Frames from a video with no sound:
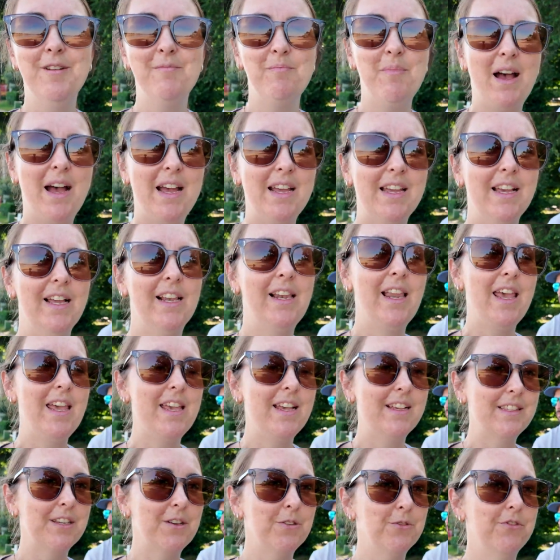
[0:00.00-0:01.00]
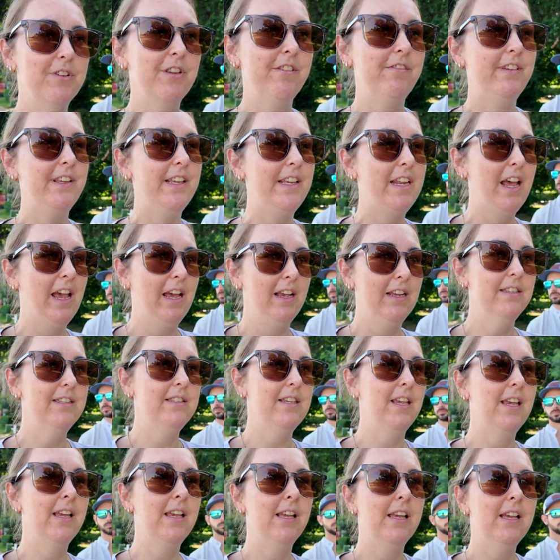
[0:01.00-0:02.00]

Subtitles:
by a lake. So it was really nice.